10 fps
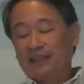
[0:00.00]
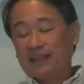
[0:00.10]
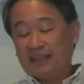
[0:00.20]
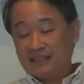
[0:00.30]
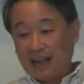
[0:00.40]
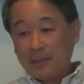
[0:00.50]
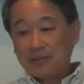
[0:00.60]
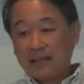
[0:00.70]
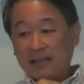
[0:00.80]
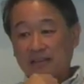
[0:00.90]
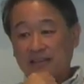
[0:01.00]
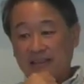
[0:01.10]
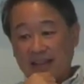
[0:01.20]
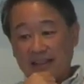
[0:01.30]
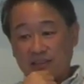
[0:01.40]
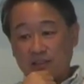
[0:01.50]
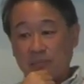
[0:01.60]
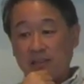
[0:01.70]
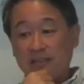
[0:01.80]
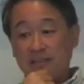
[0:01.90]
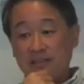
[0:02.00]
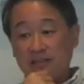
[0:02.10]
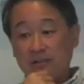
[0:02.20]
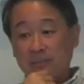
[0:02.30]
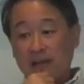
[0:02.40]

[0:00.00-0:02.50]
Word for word: It's an option that that should be considered,